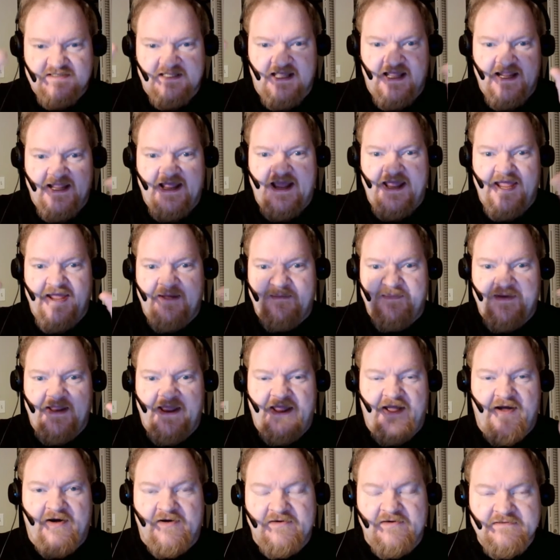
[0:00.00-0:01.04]
like I am
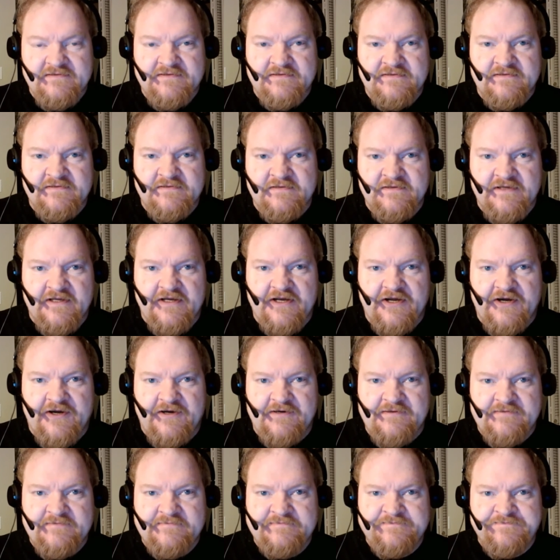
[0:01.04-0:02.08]
now, you
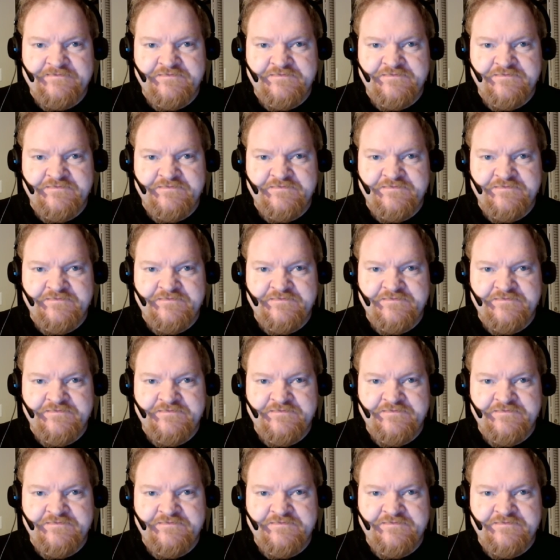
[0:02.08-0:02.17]
know,